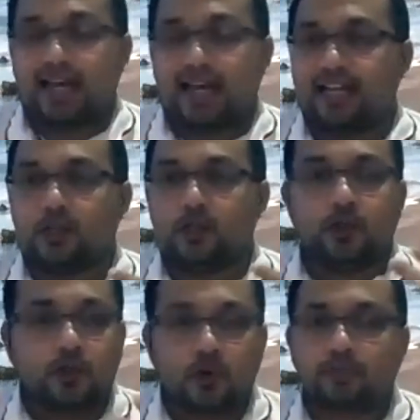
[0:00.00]
And
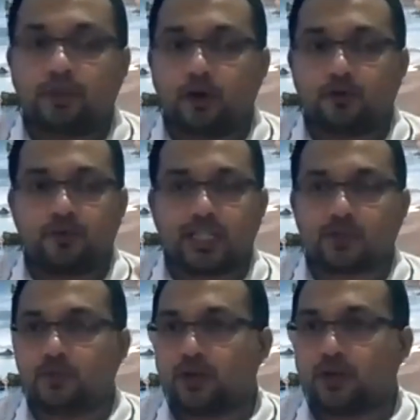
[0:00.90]
you know about
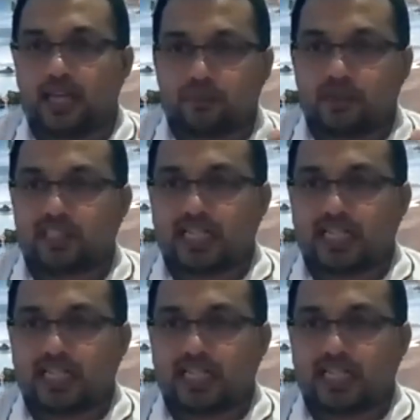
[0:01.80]
Facebook Cambridge